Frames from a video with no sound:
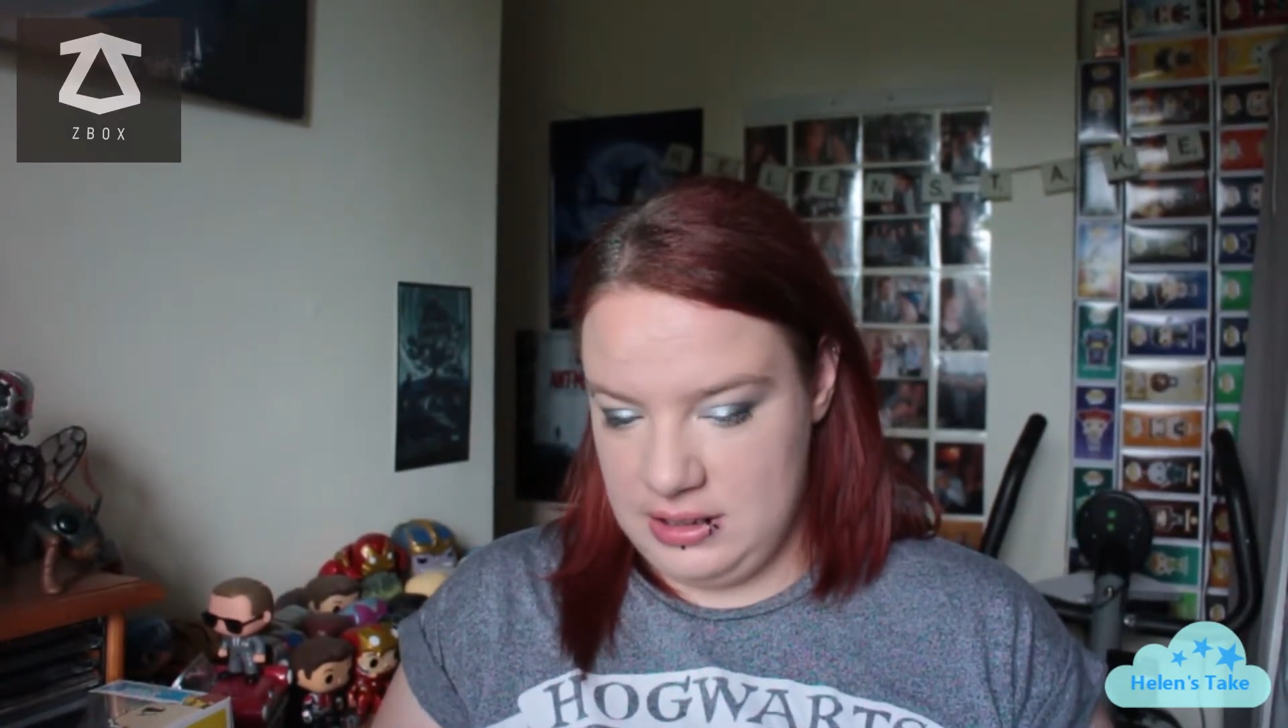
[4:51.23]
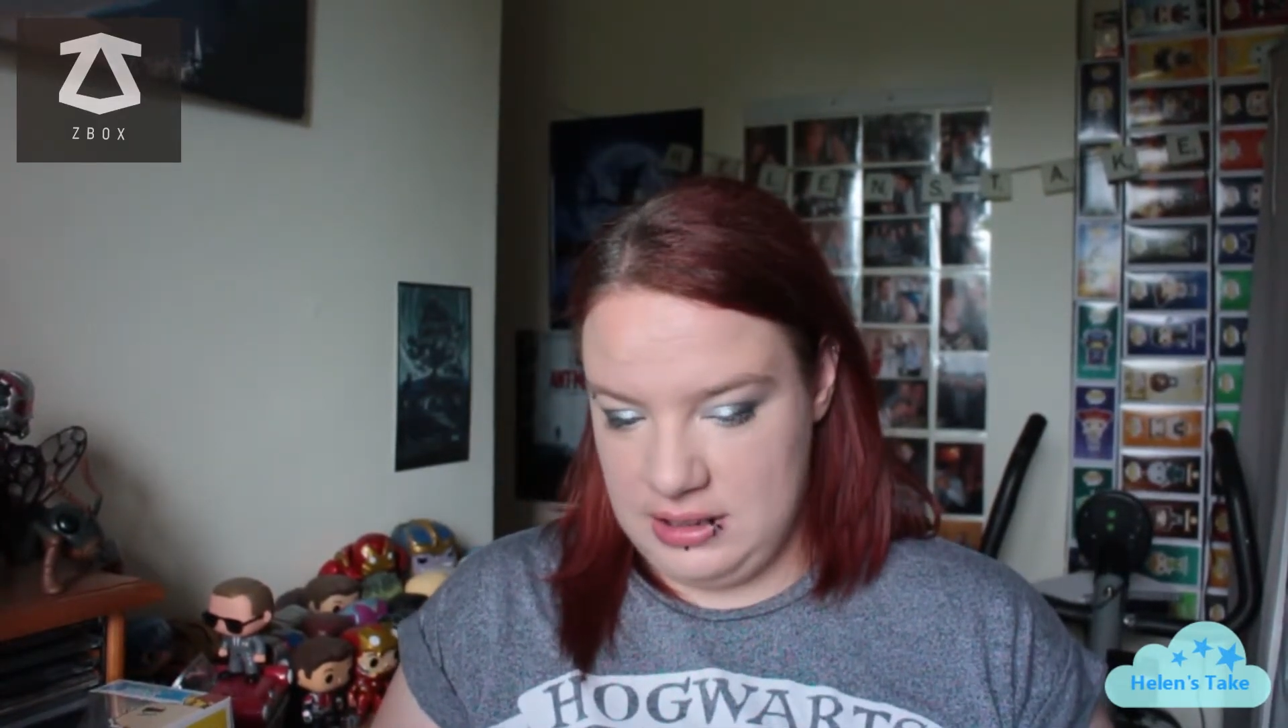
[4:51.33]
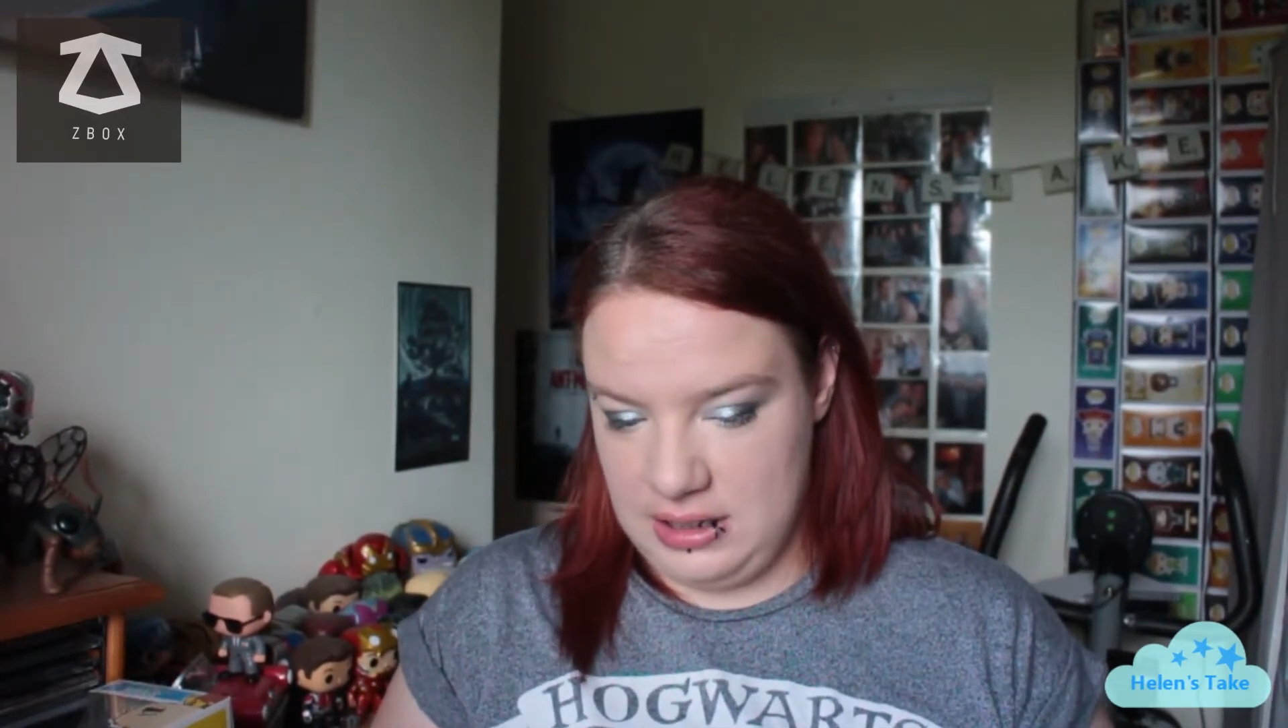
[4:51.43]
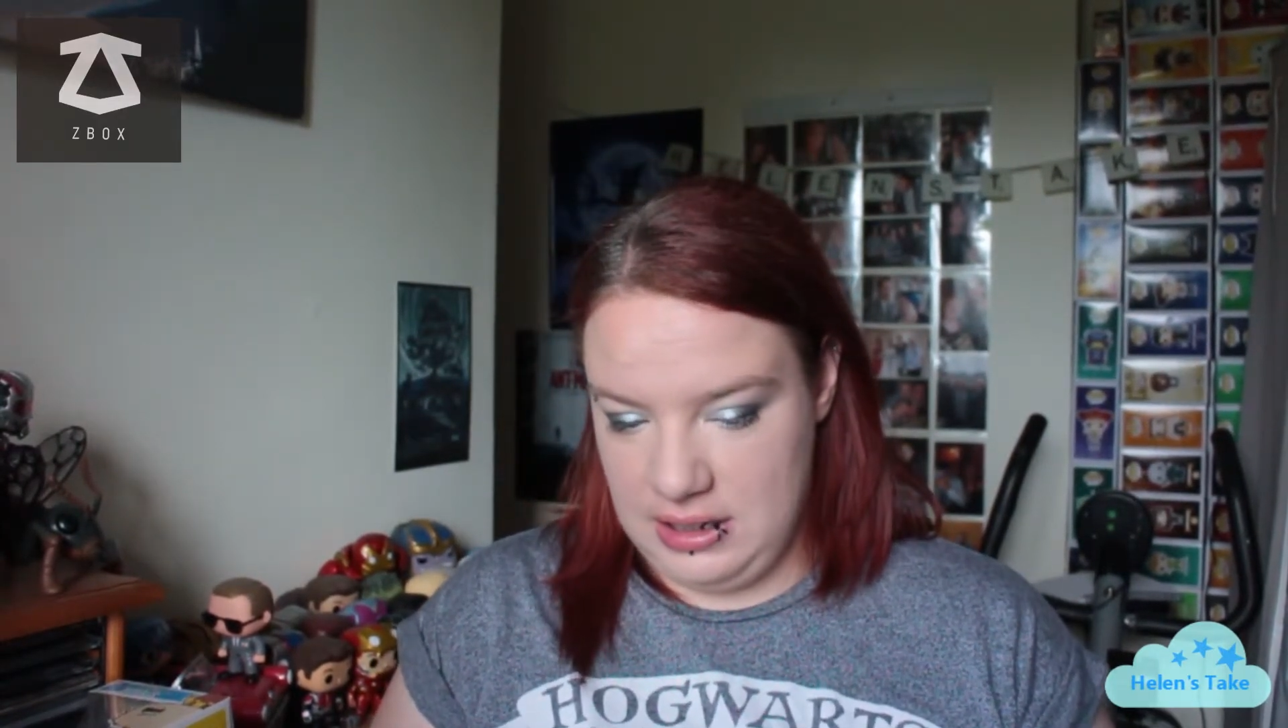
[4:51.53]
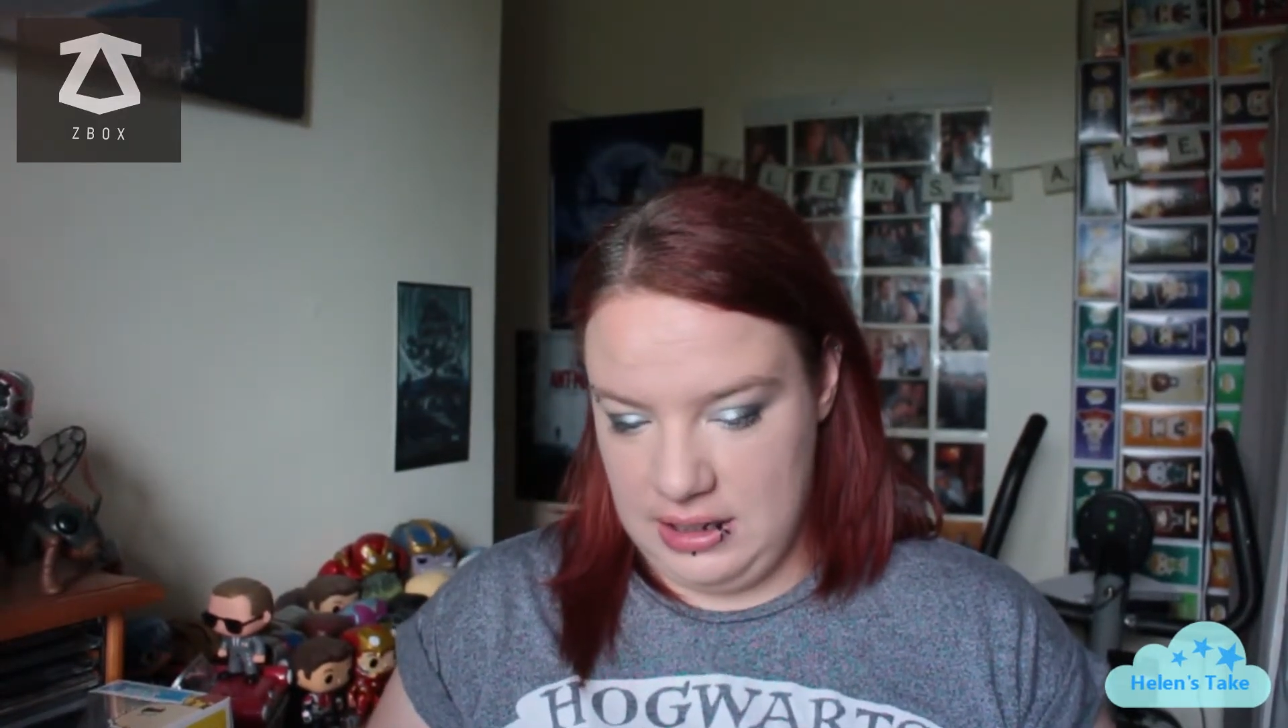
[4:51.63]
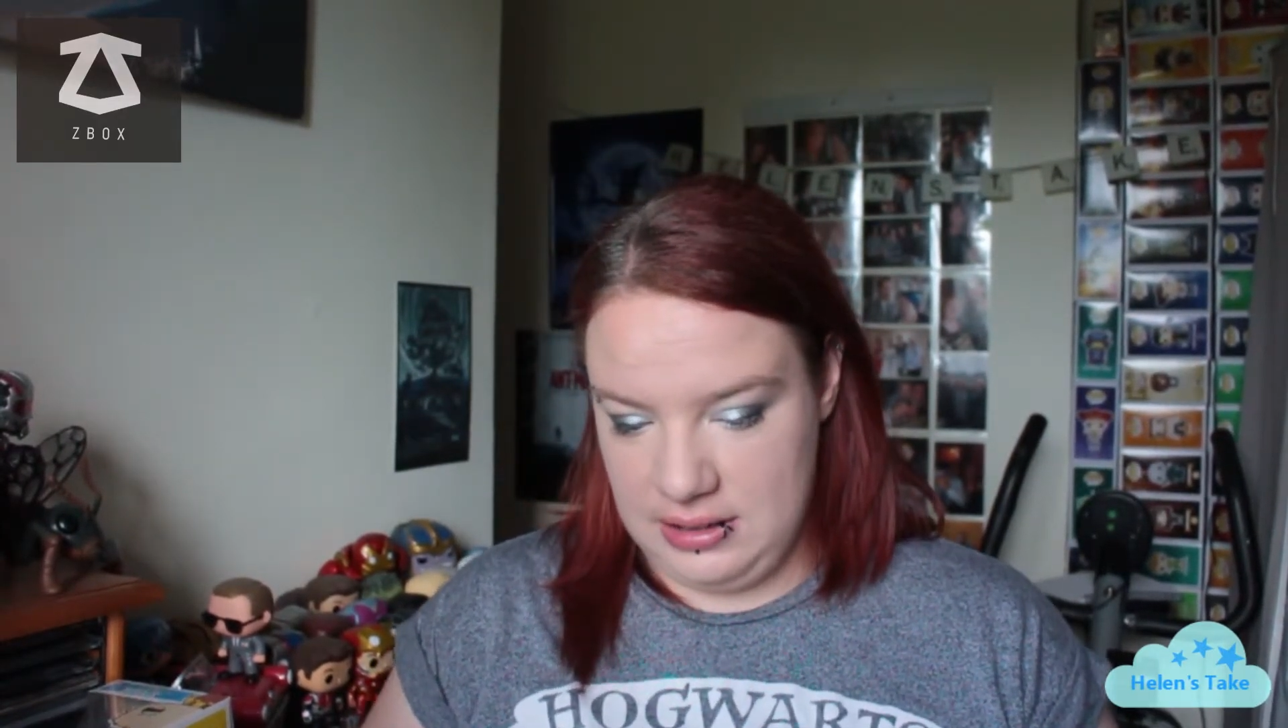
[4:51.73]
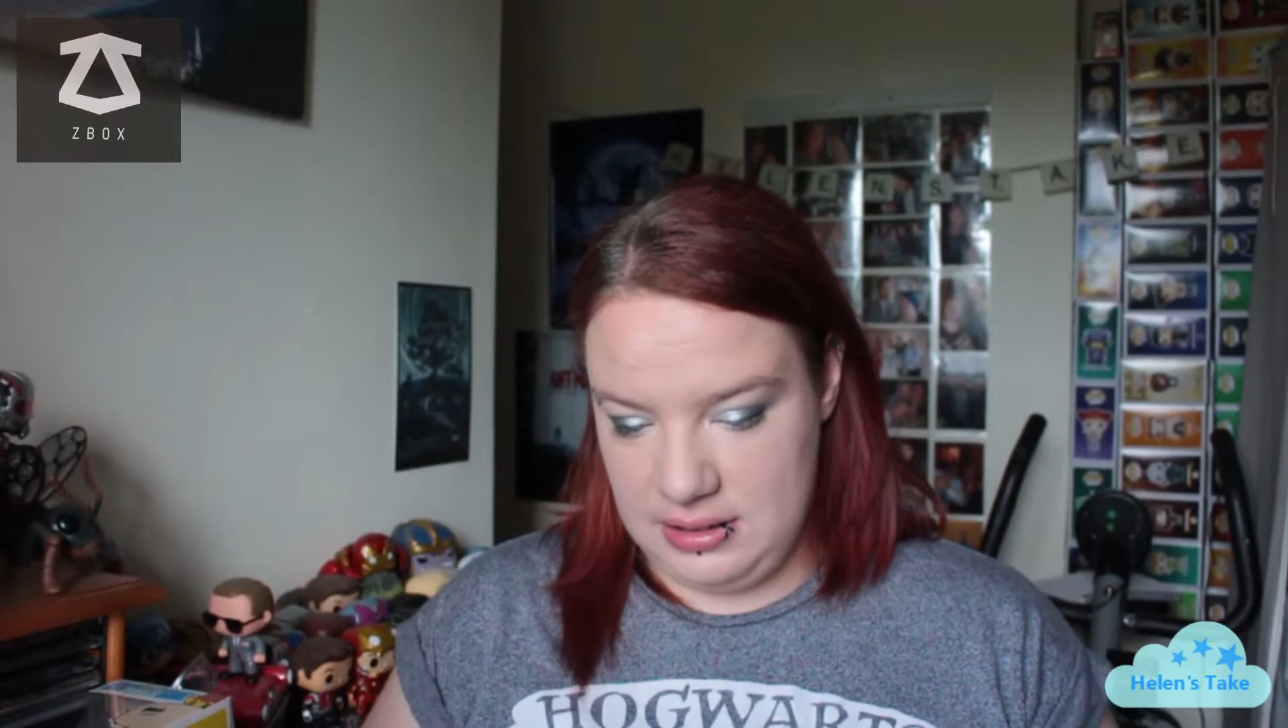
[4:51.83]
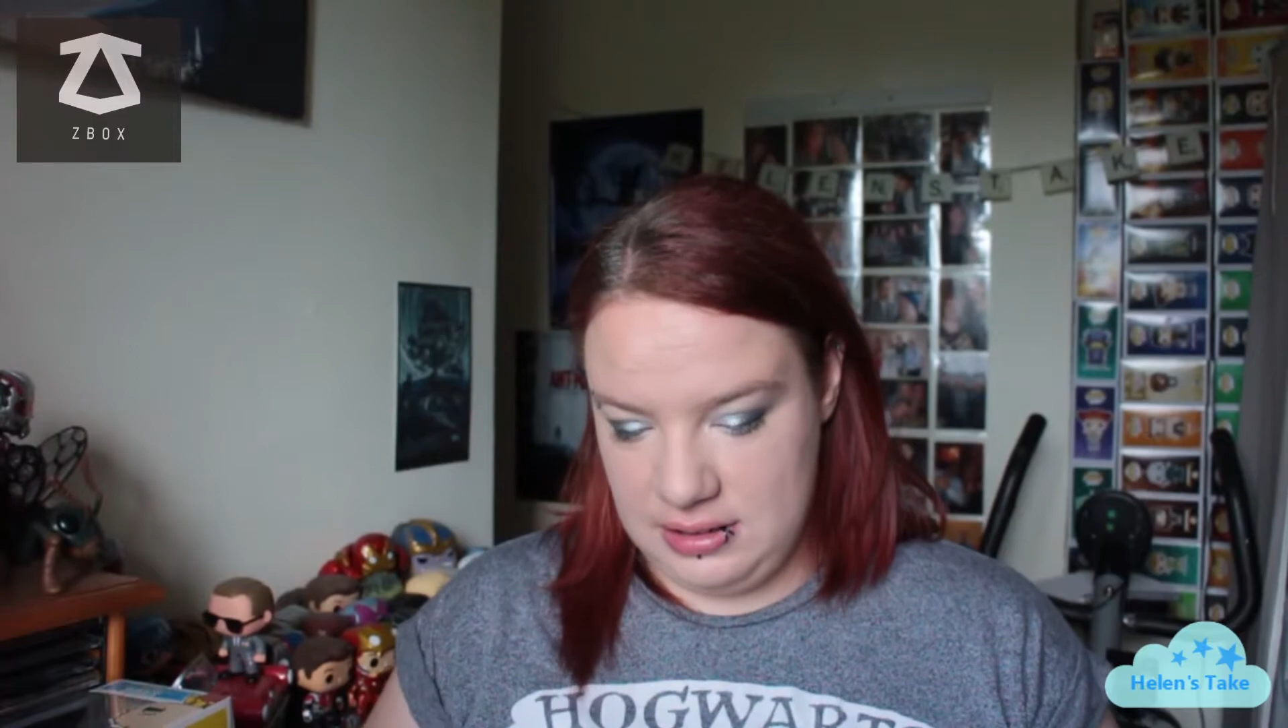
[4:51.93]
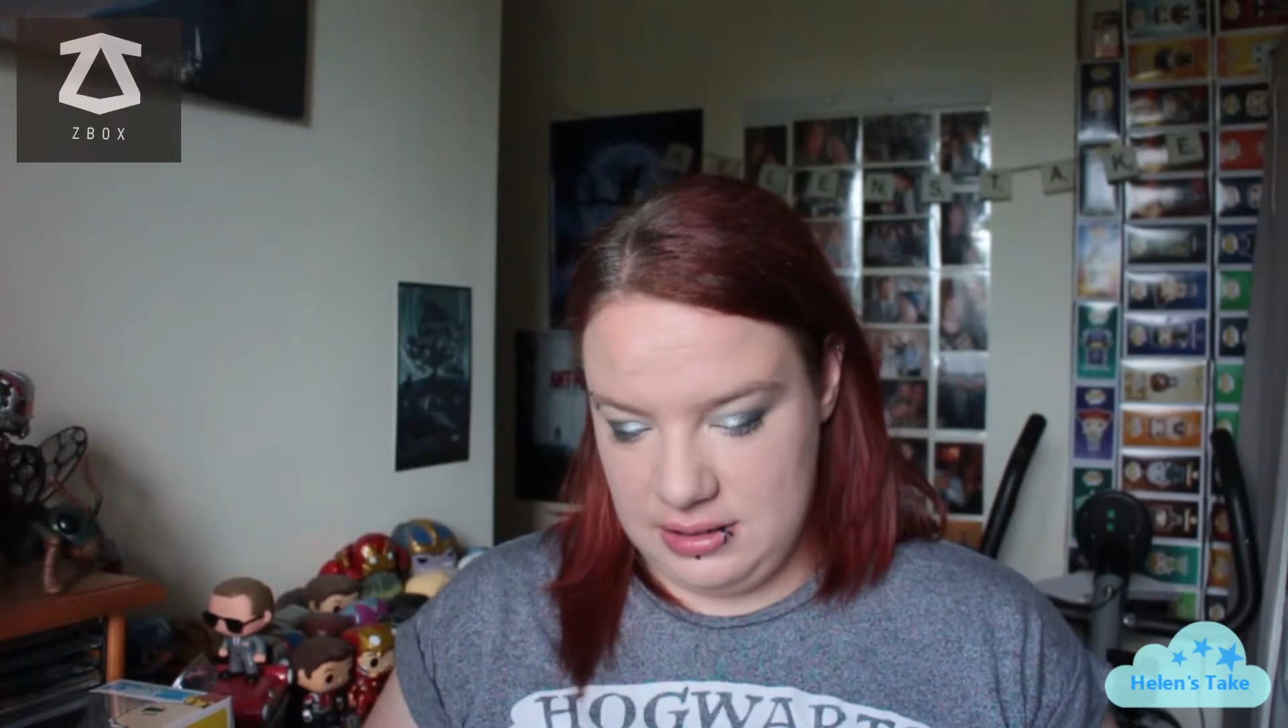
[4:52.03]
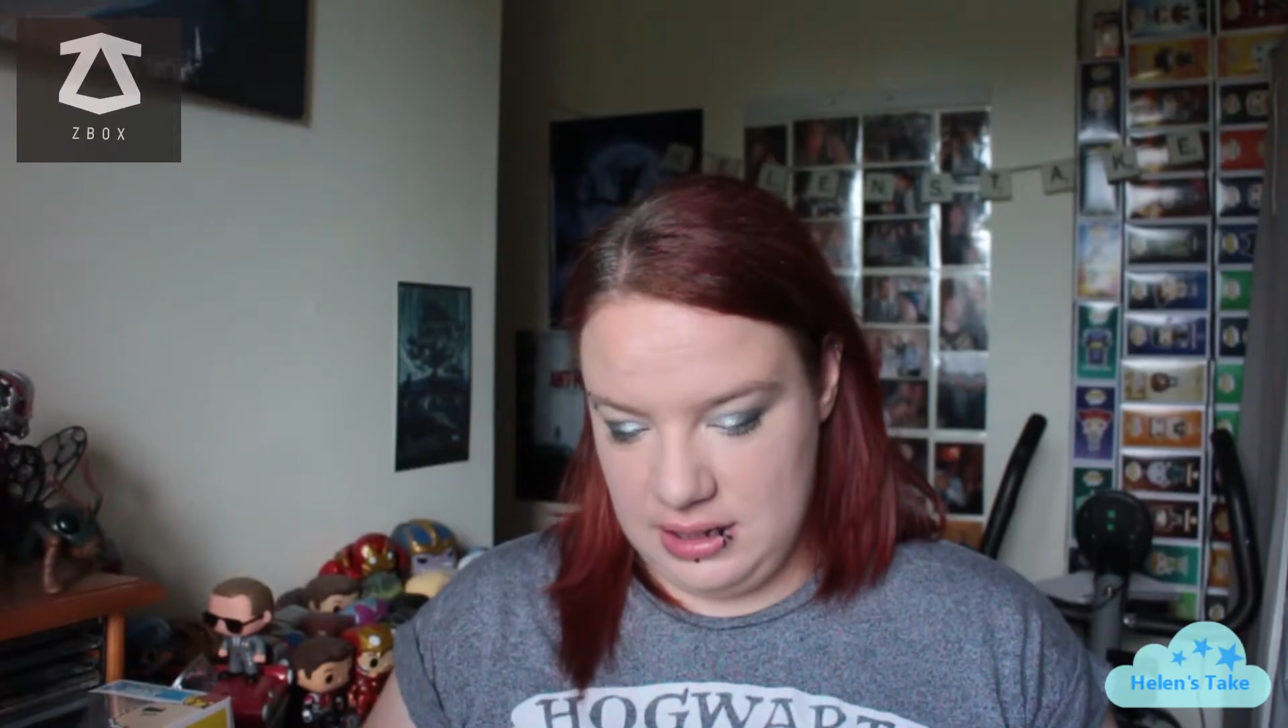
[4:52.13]

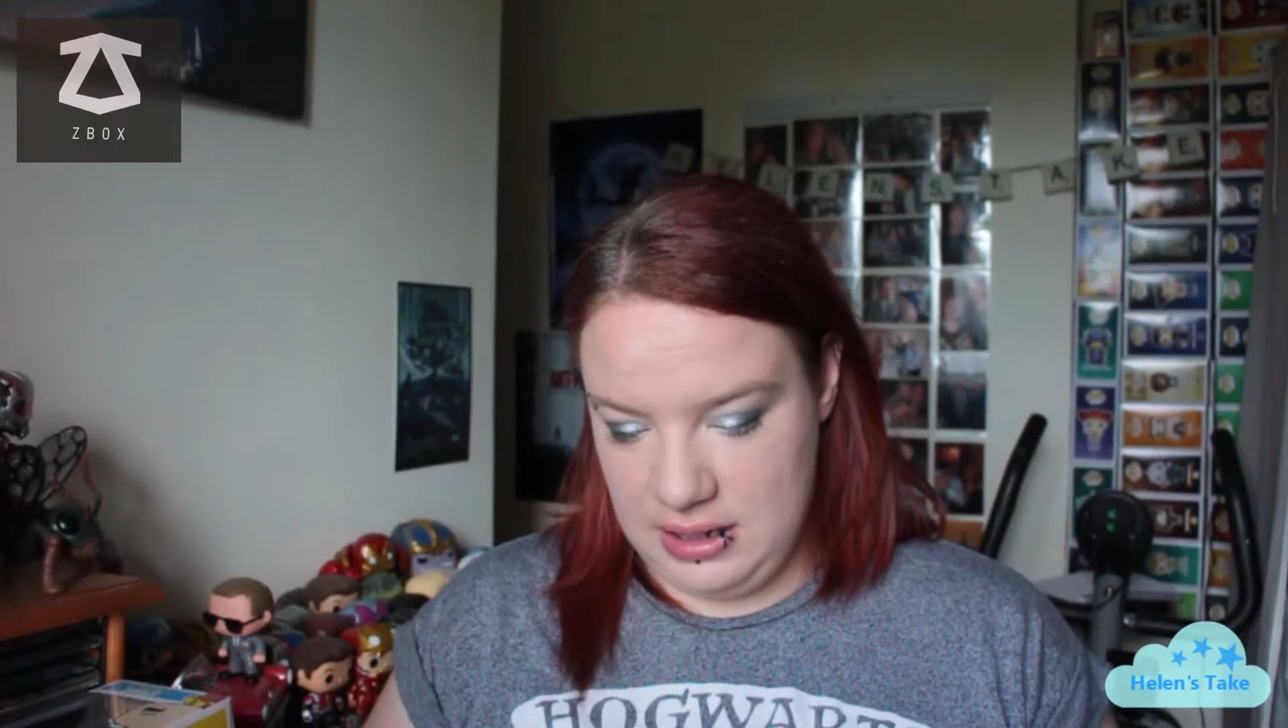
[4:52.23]
says